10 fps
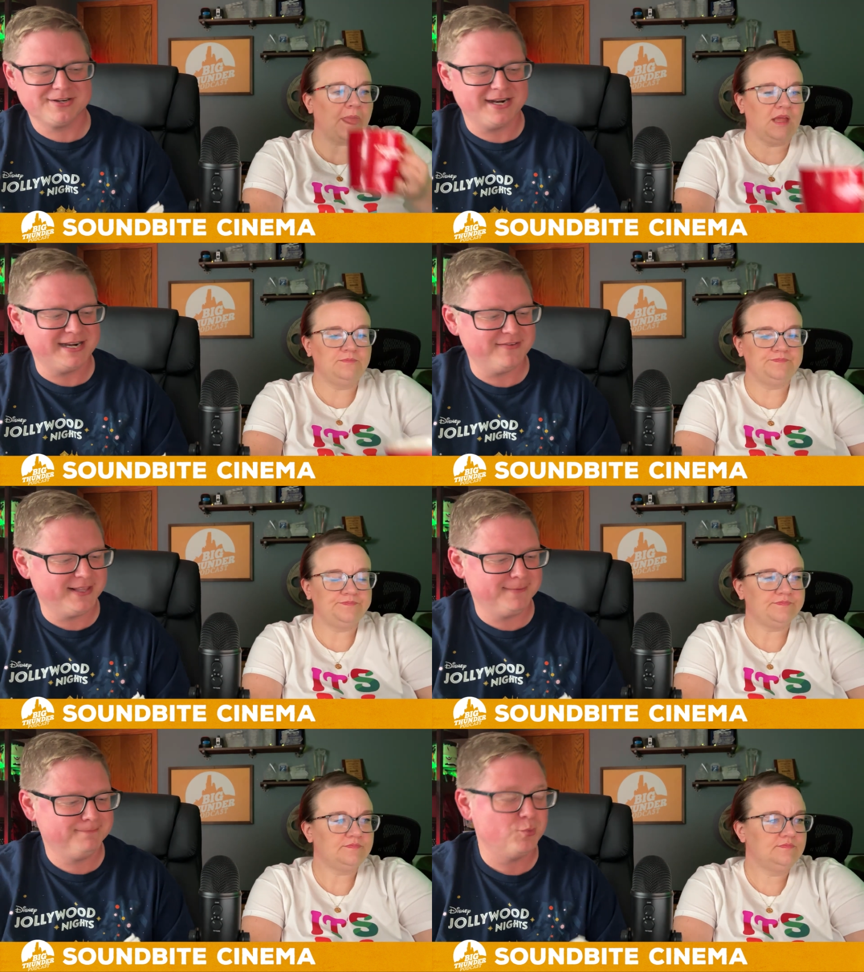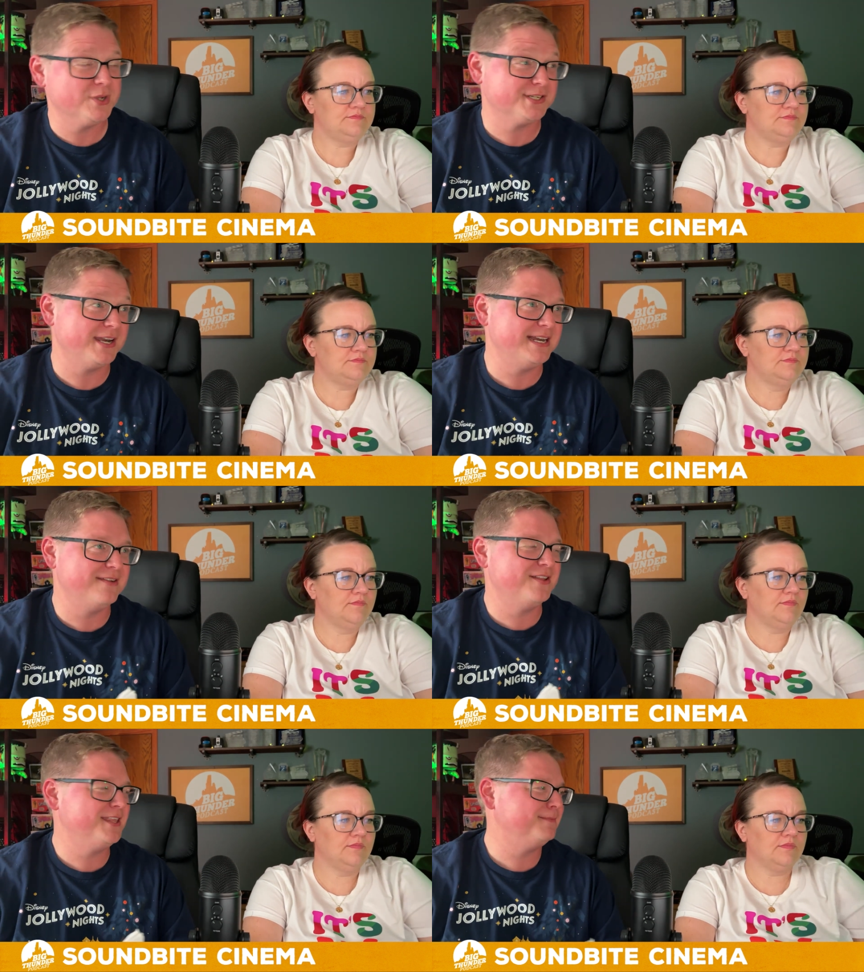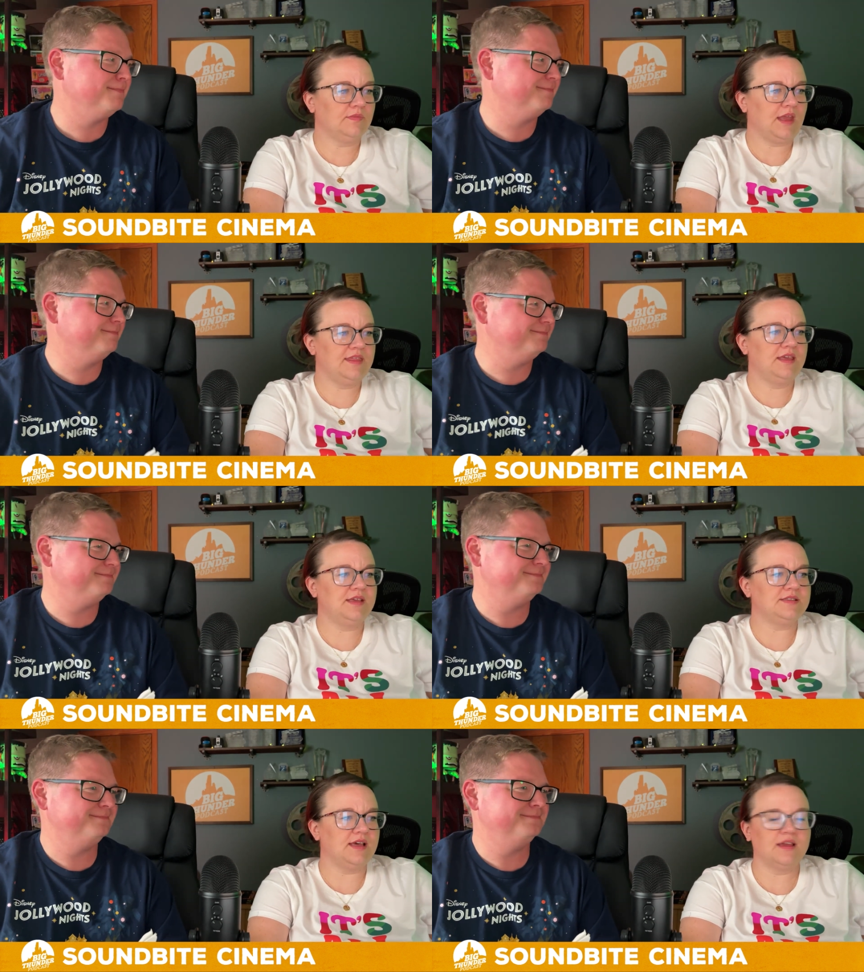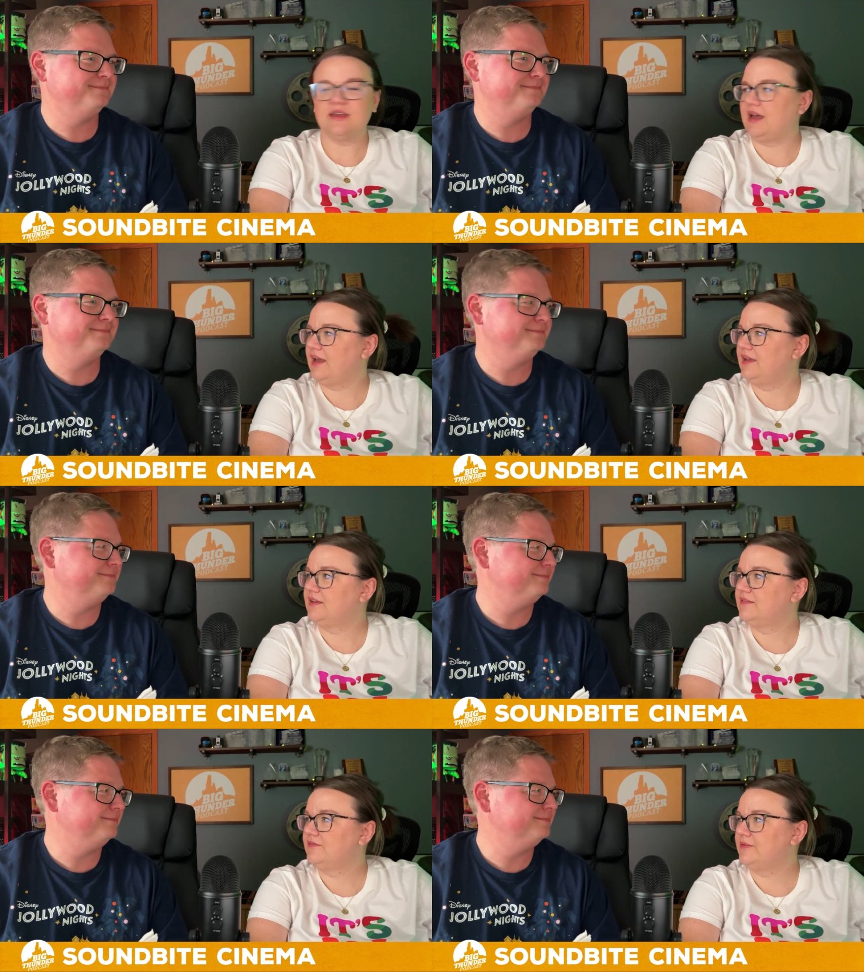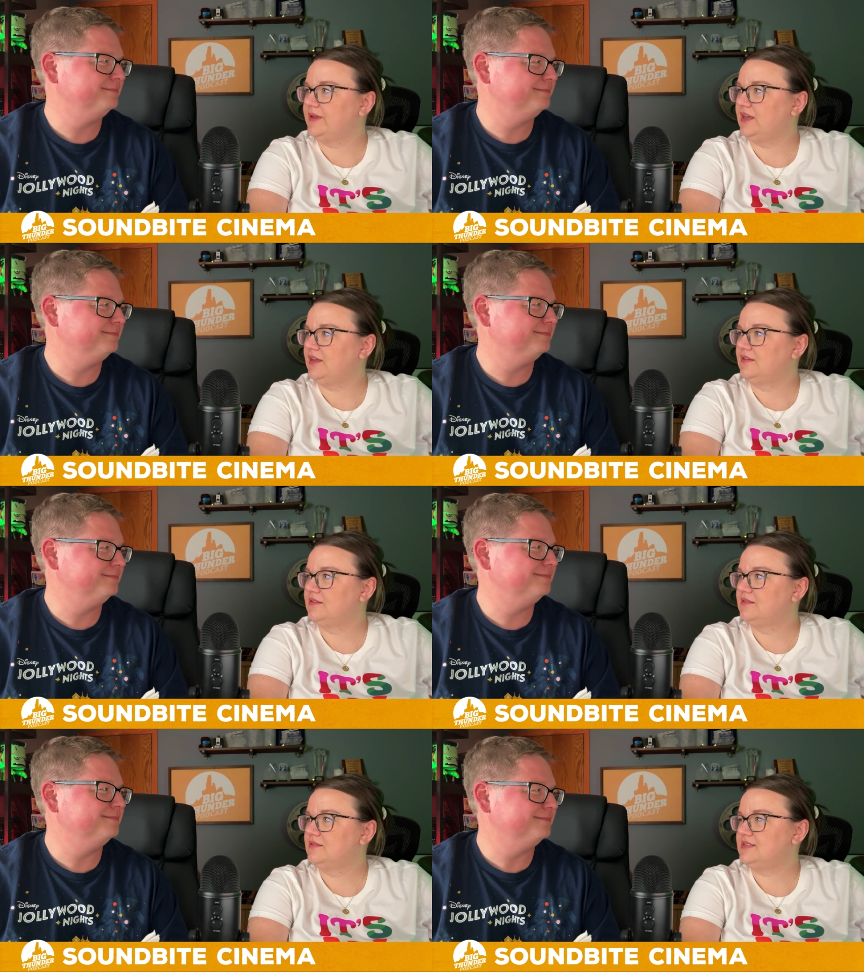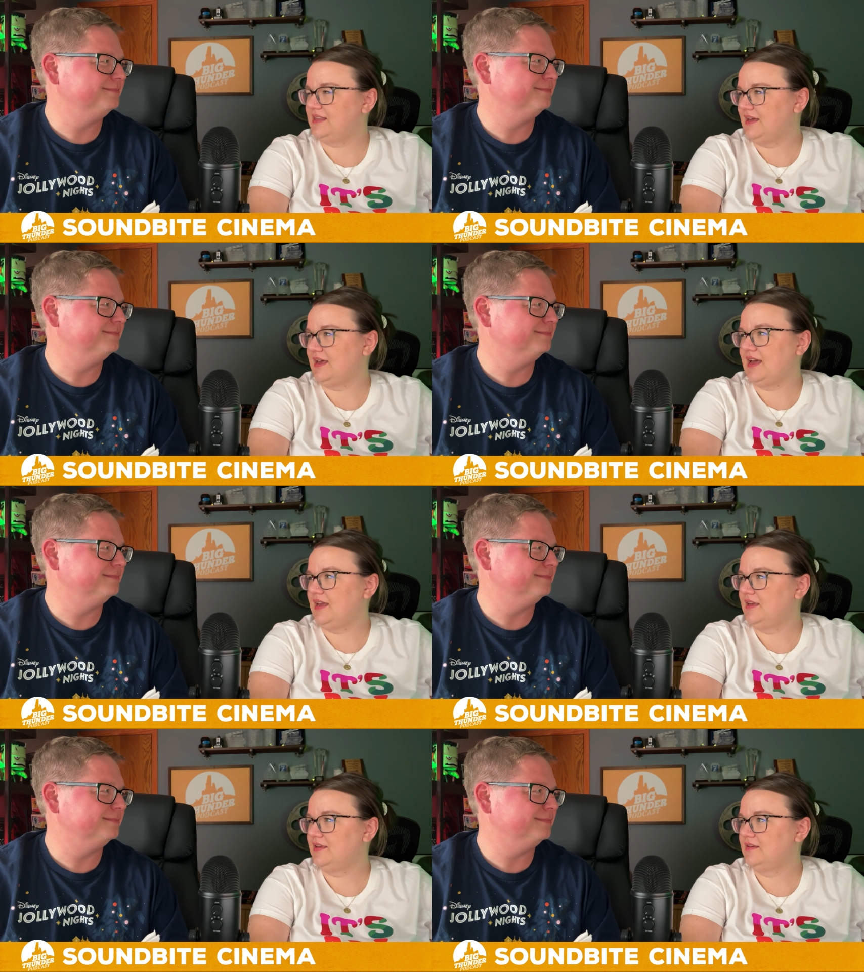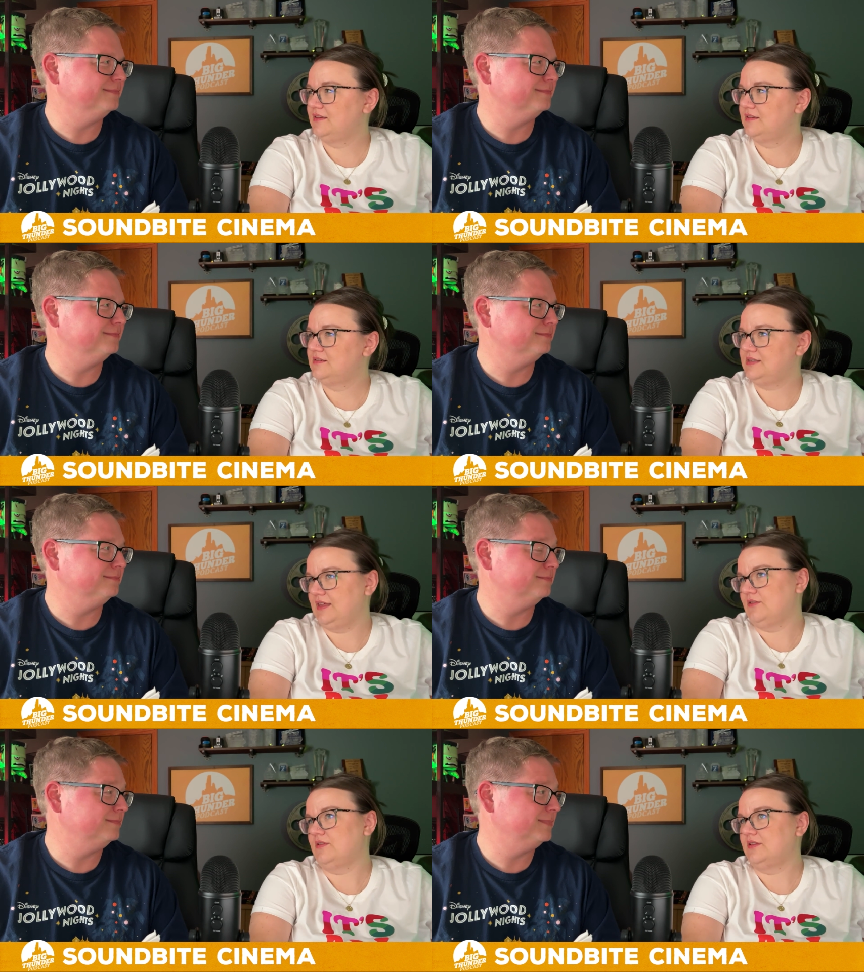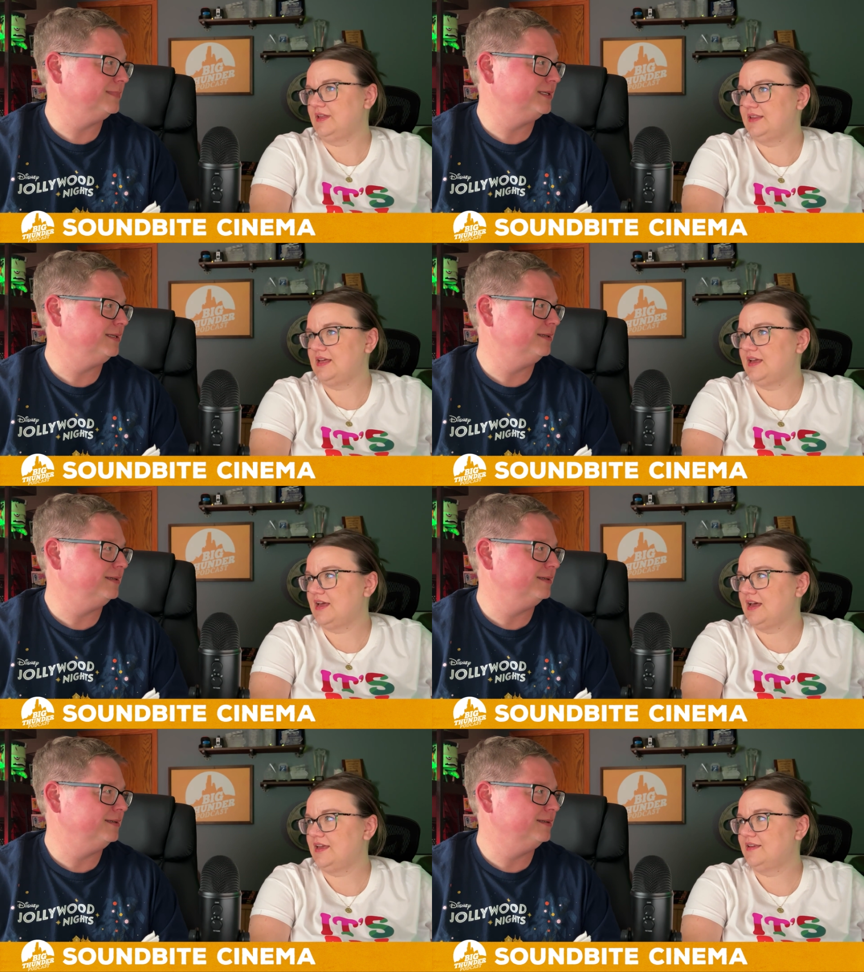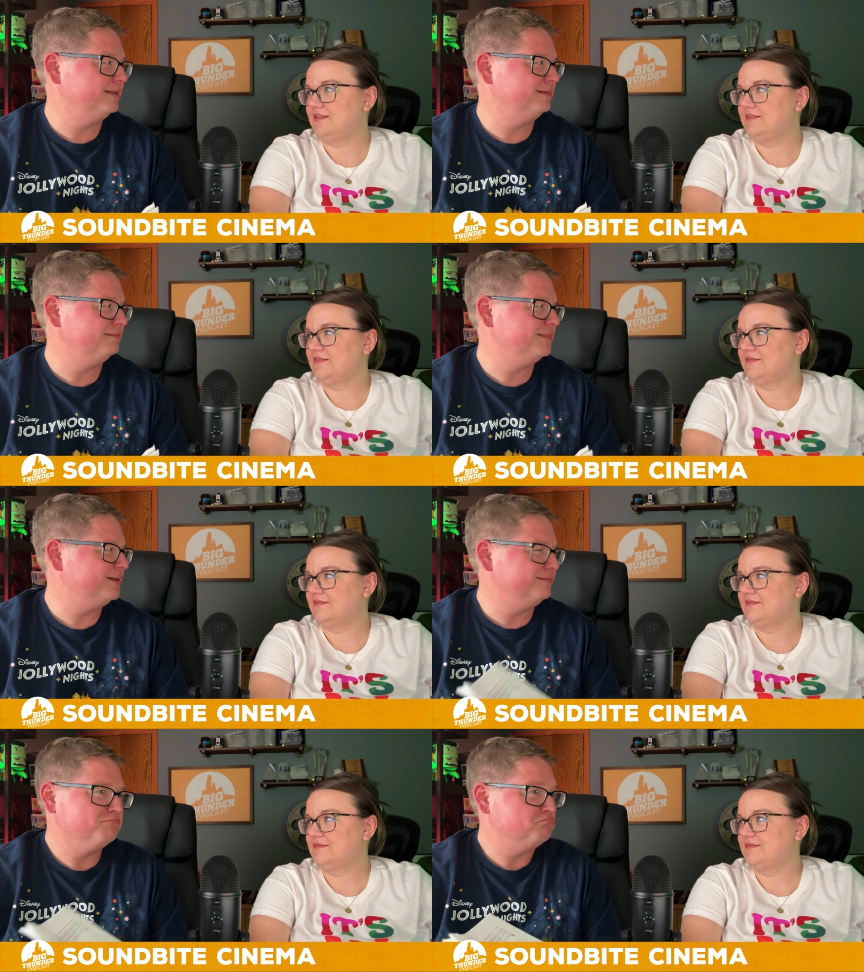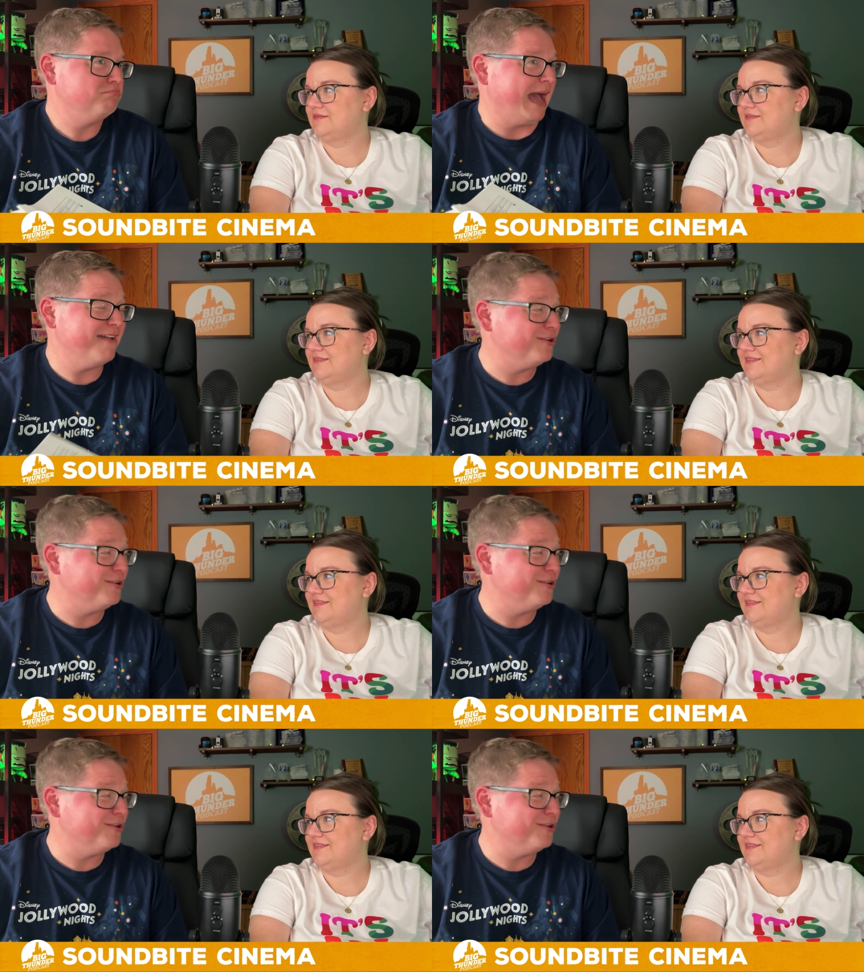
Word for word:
Speaker 1: great in everything. Was great in everything.
Speaker 2: I think he's that guy for me. See that guy? Does he, like, look like that guy?
Speaker 1: I.